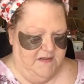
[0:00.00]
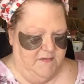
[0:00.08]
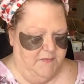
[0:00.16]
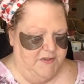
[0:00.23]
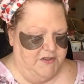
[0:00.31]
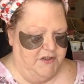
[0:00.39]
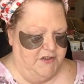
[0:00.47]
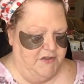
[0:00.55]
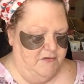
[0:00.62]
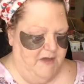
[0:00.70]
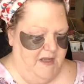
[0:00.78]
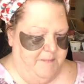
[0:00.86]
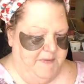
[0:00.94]
Wishing you
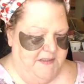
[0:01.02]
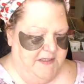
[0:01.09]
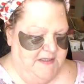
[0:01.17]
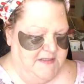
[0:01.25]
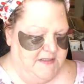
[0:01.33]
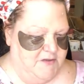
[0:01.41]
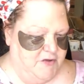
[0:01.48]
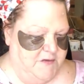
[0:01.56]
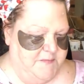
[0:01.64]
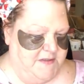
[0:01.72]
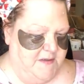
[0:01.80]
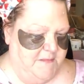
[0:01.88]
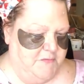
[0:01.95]
happy days and
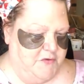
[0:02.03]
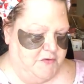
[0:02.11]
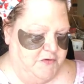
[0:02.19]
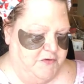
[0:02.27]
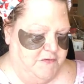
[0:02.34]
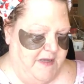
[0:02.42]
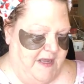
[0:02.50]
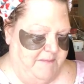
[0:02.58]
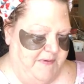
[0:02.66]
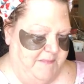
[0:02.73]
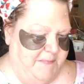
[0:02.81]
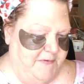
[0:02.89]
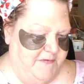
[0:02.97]
dreams come true.
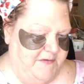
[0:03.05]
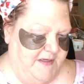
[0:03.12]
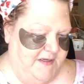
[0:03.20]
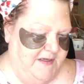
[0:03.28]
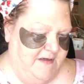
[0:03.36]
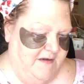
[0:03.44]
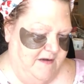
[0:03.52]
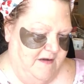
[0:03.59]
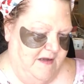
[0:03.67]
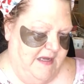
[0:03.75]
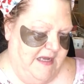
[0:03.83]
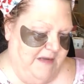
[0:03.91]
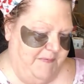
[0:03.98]
Happy birthday.
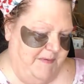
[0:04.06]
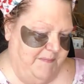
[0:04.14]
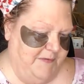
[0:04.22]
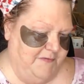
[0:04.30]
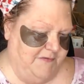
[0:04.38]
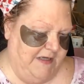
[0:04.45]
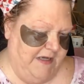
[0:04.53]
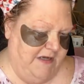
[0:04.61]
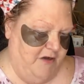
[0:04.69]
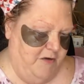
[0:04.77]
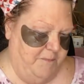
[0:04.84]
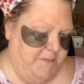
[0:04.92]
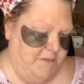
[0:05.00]
Happy birthday.
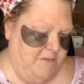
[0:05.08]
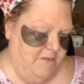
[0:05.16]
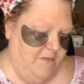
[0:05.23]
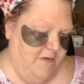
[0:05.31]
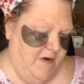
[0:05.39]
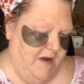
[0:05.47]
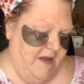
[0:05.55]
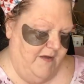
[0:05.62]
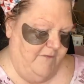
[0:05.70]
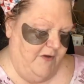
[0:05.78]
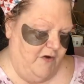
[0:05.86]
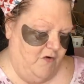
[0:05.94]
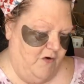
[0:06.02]
Hope you have
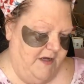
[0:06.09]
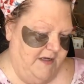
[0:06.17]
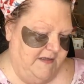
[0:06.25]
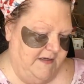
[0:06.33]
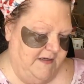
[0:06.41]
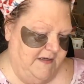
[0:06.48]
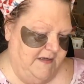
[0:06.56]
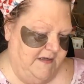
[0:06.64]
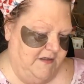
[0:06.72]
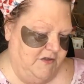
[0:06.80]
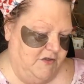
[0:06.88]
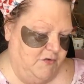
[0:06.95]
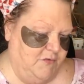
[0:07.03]
a great day and
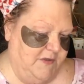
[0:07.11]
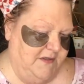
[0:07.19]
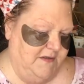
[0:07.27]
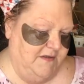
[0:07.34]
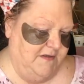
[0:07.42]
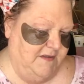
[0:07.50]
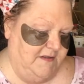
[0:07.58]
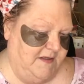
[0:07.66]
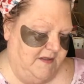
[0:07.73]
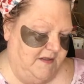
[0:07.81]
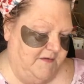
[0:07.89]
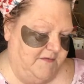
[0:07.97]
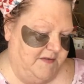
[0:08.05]
enjoy the
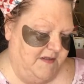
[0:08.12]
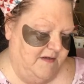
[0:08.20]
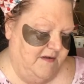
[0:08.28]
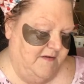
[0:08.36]
gifts